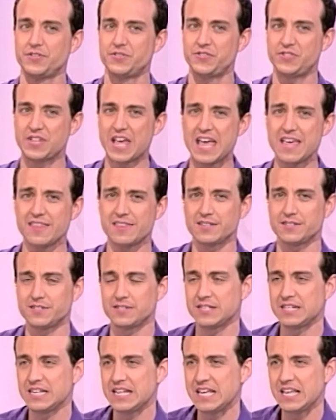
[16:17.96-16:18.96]
say this
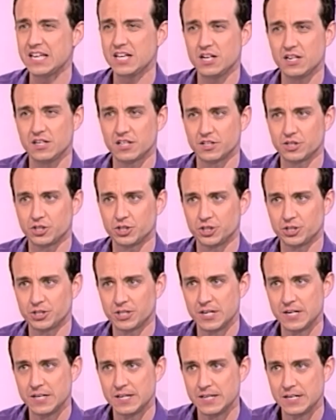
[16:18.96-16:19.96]
in English.
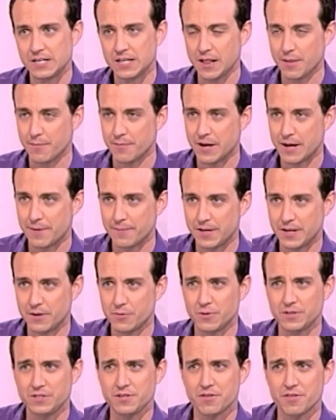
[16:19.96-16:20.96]
Maman,
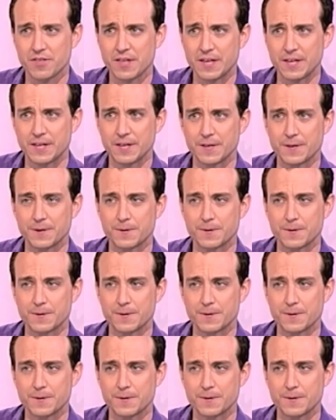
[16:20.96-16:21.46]
what do you think?